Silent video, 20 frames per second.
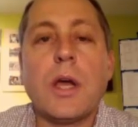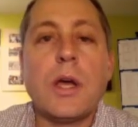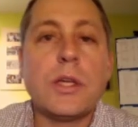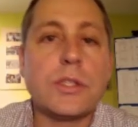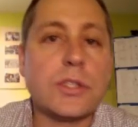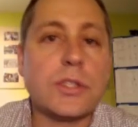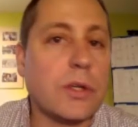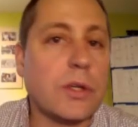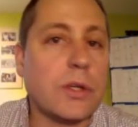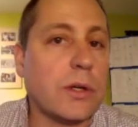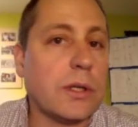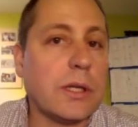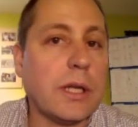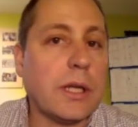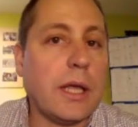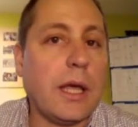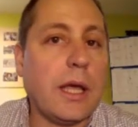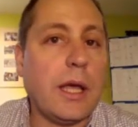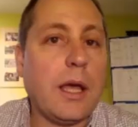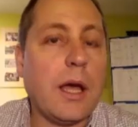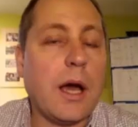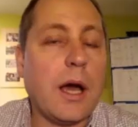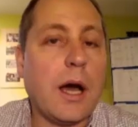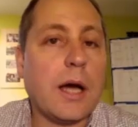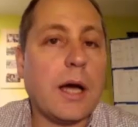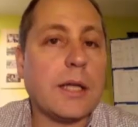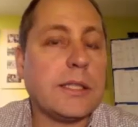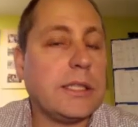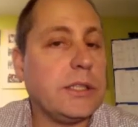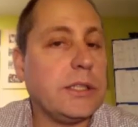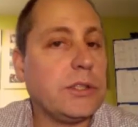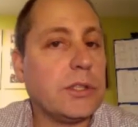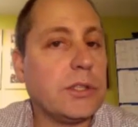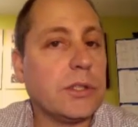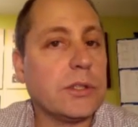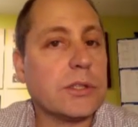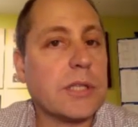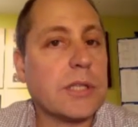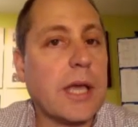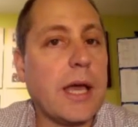Certainly teachers